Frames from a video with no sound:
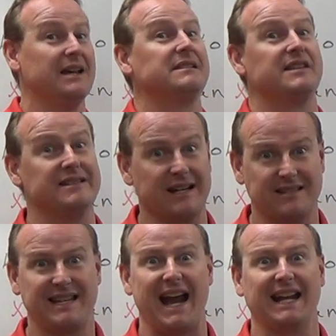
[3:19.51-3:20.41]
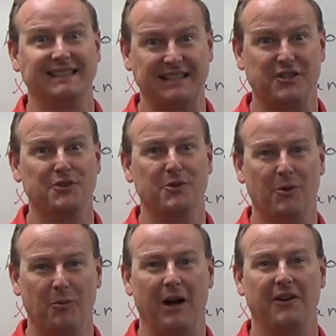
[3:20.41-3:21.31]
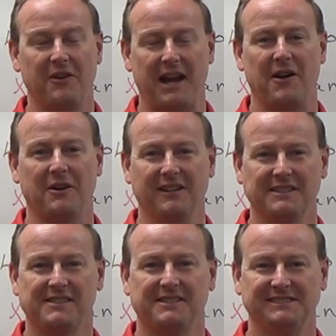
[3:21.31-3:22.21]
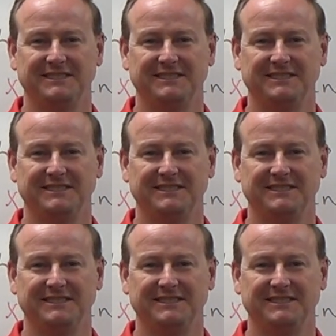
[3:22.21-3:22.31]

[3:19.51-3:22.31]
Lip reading: she's ecstatic that you're doing well in calculus.